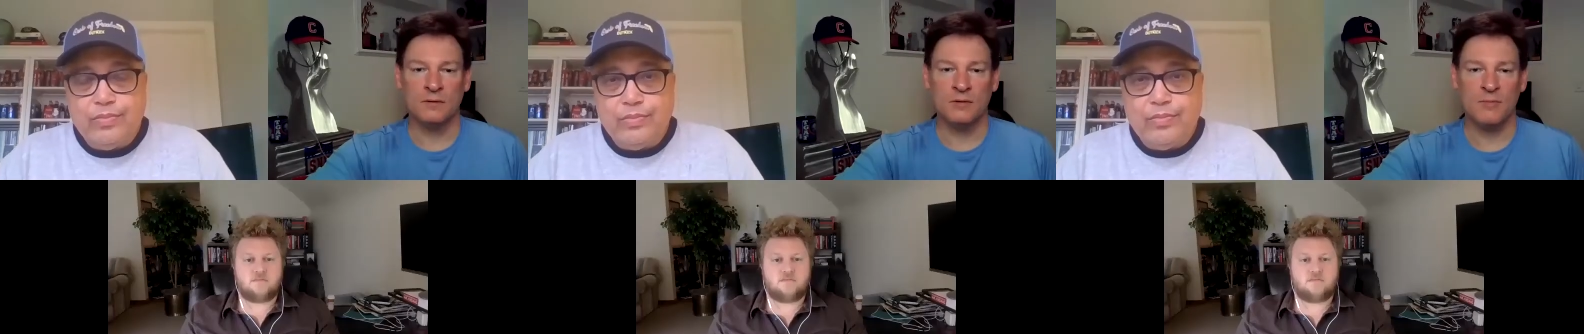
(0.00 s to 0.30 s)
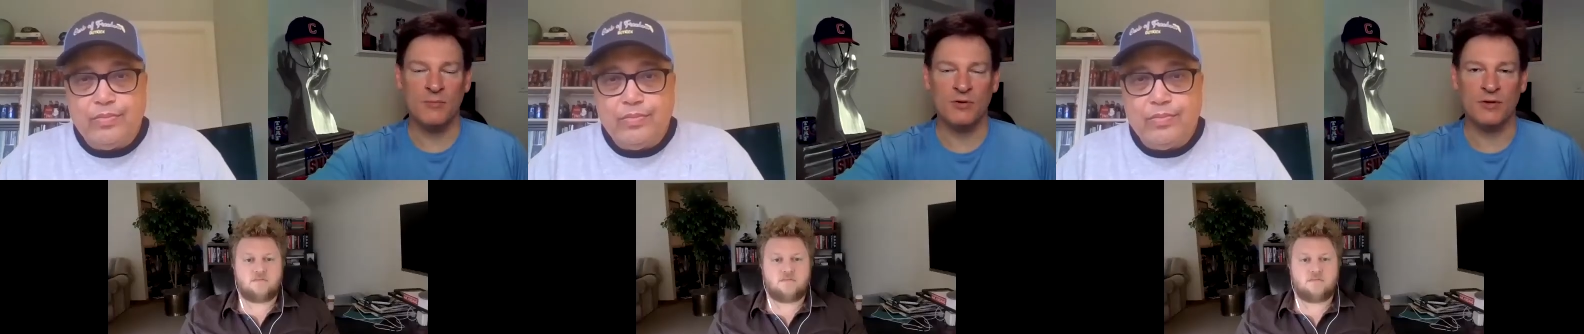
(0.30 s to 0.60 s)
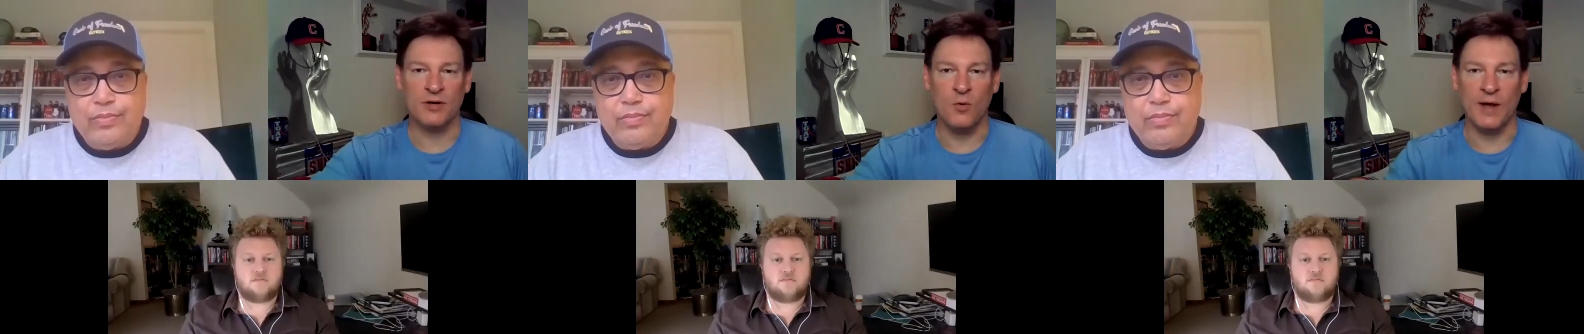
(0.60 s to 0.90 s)
Speaker 1: You remember
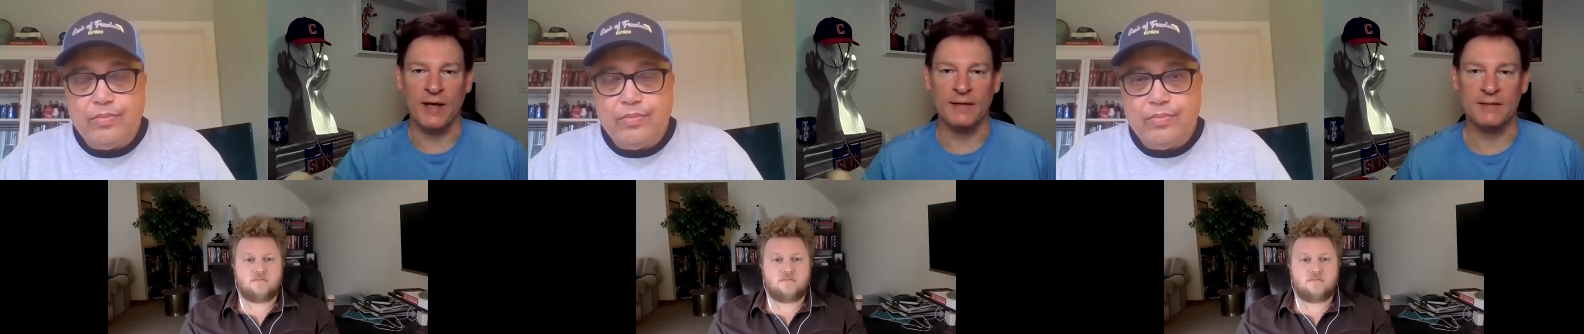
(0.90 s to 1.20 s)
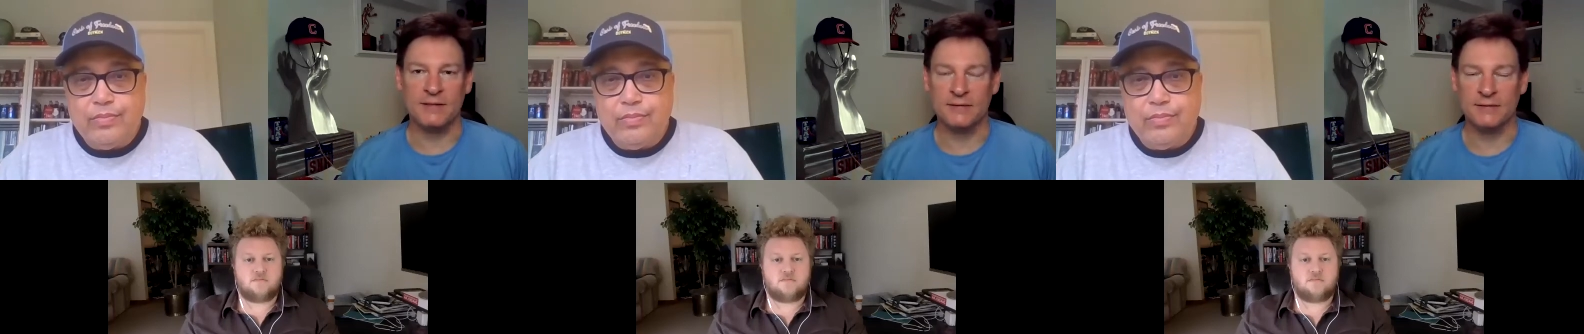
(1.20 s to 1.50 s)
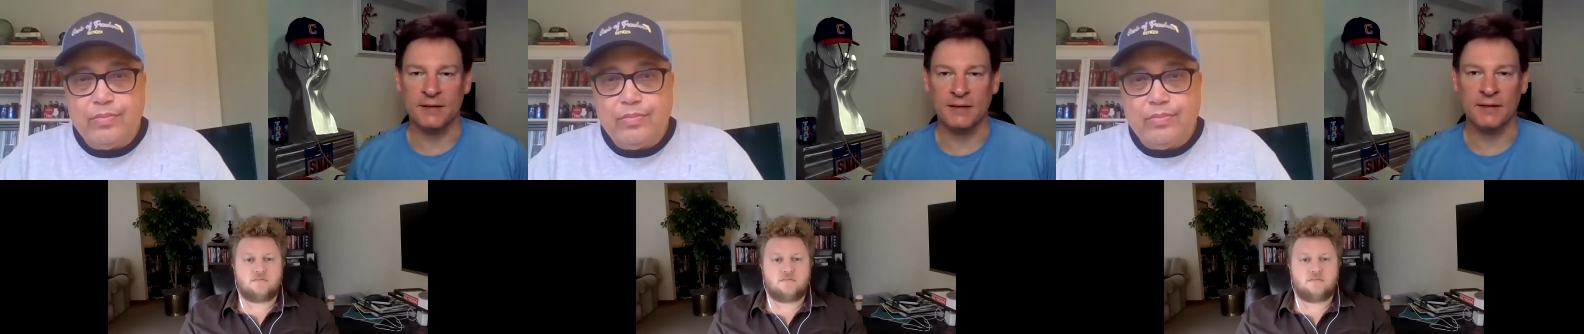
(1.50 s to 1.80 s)
the quaint,
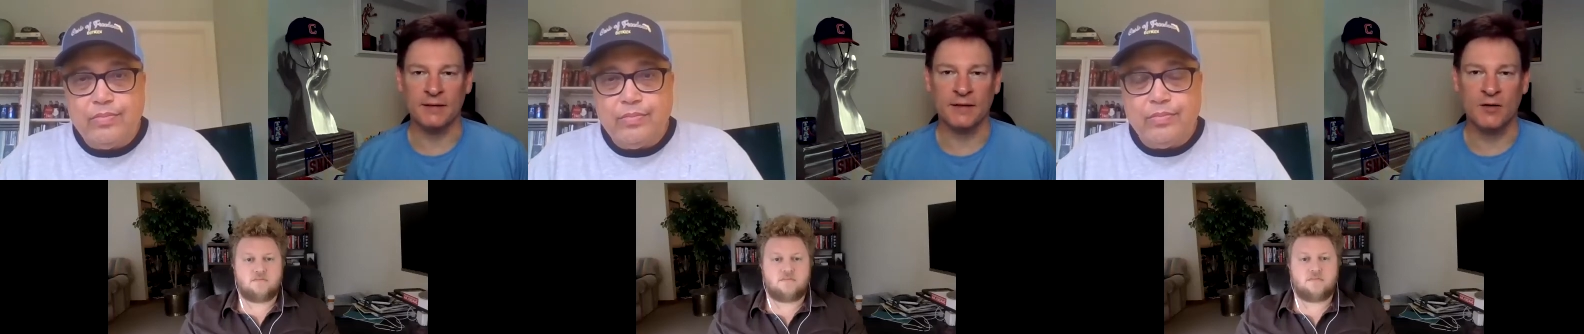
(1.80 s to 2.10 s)
uh,